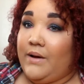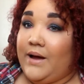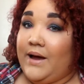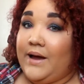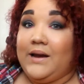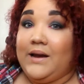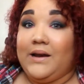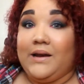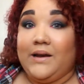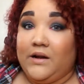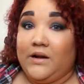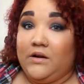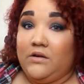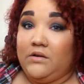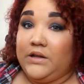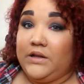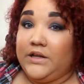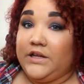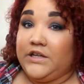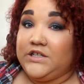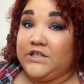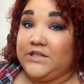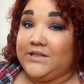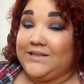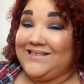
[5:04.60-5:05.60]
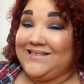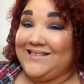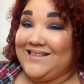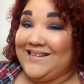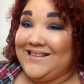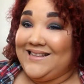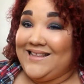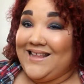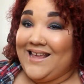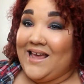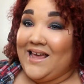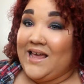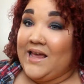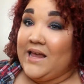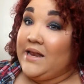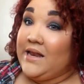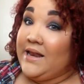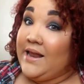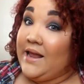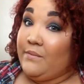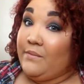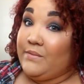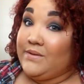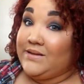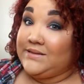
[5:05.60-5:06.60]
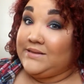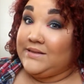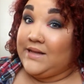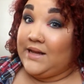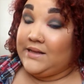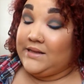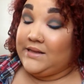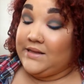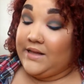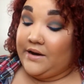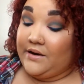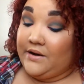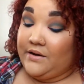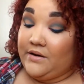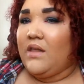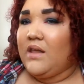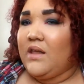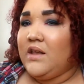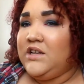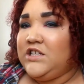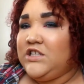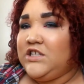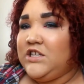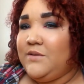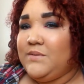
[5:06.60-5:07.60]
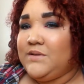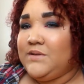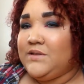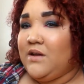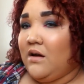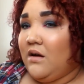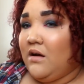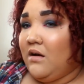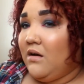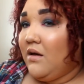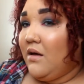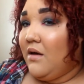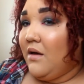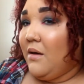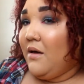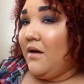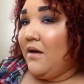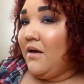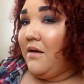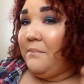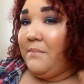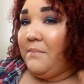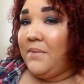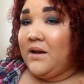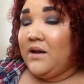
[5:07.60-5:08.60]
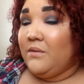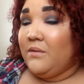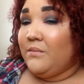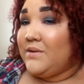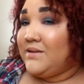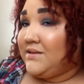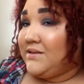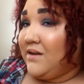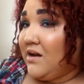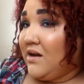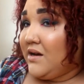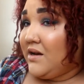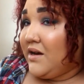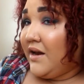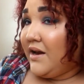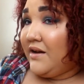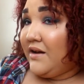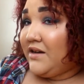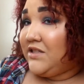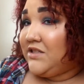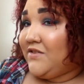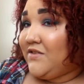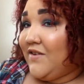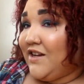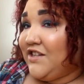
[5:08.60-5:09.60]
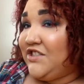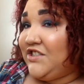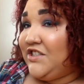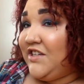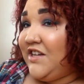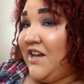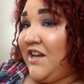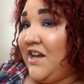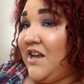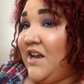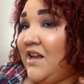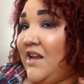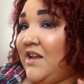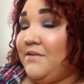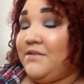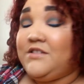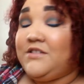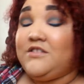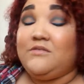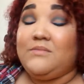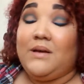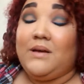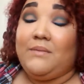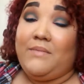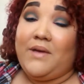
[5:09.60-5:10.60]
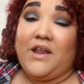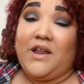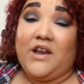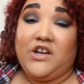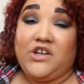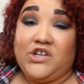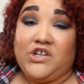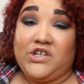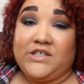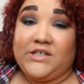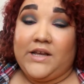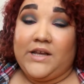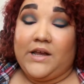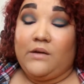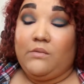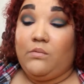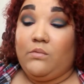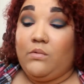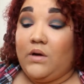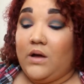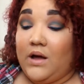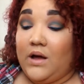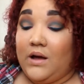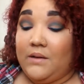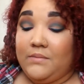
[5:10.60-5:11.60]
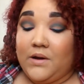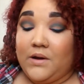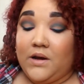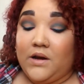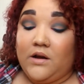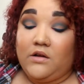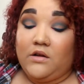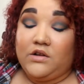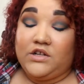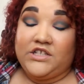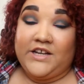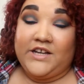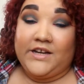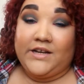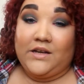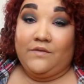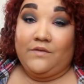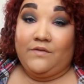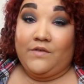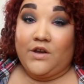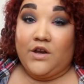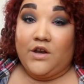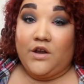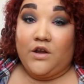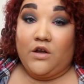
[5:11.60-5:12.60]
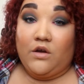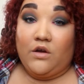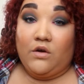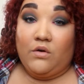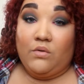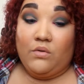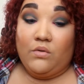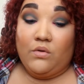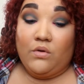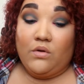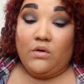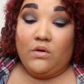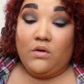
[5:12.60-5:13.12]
I literally just did that and that was not there. And she was all, but it was on there, so I should get it. So my manager said, well, I'm gonna go check the video